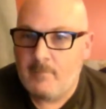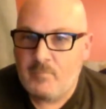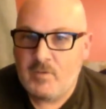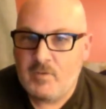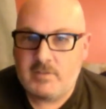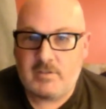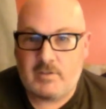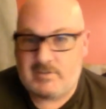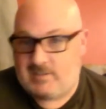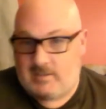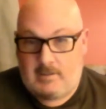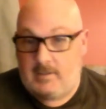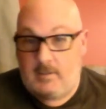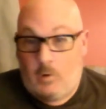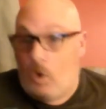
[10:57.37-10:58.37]
So it's like
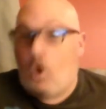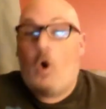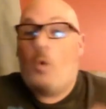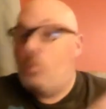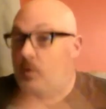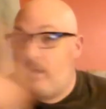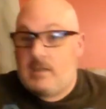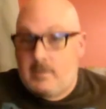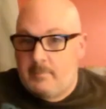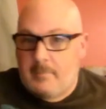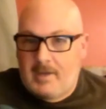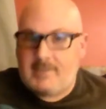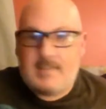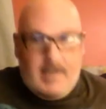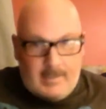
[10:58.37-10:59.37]
all week, my
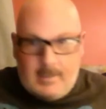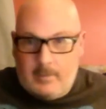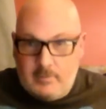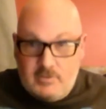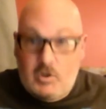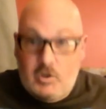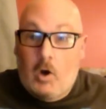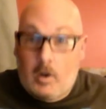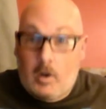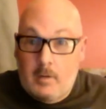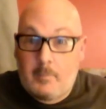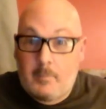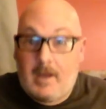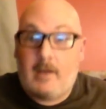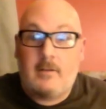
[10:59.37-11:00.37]
dad and I would talk
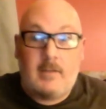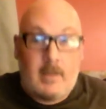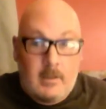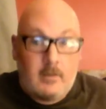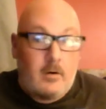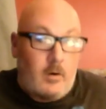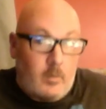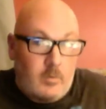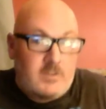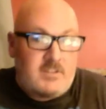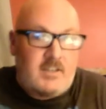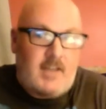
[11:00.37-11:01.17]
about like, oh, what's going to